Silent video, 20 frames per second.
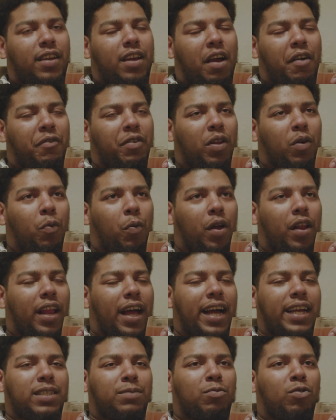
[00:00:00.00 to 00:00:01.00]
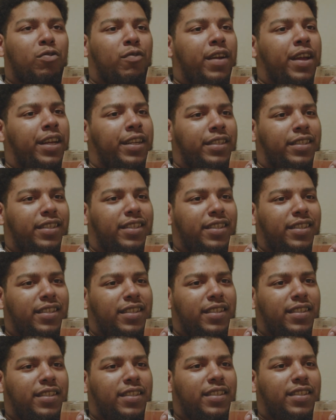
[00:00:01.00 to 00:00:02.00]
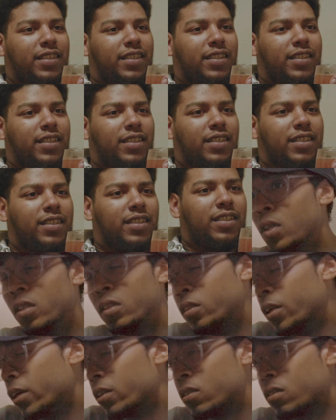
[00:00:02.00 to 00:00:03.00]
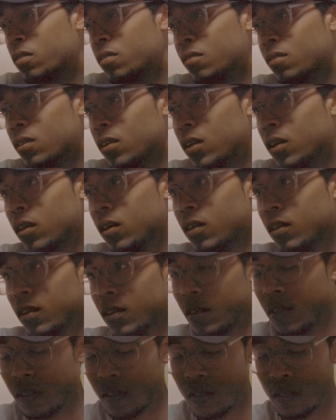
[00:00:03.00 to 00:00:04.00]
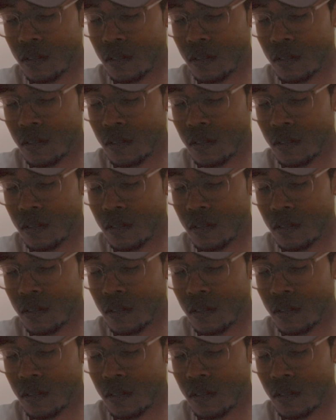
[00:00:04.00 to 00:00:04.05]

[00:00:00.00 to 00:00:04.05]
I feel like Will has more range. Will has more emotional